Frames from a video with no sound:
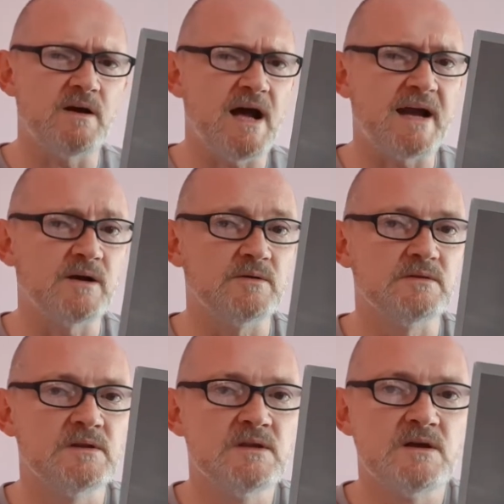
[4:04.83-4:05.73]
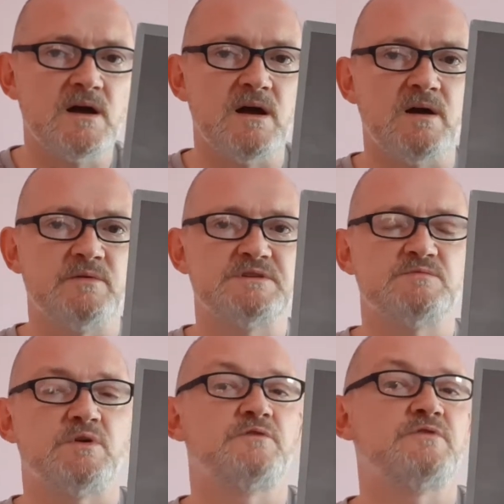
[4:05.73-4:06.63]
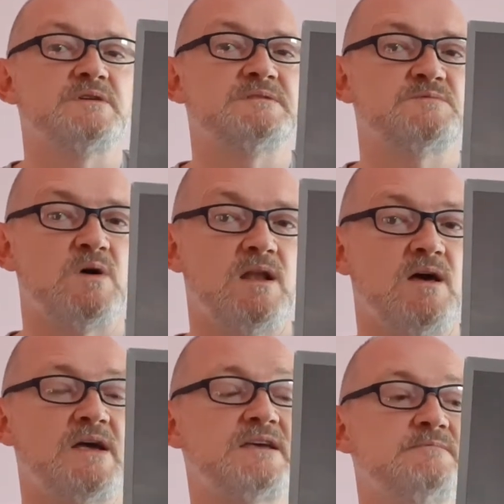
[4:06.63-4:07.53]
angle, which is one of the reasons why I like him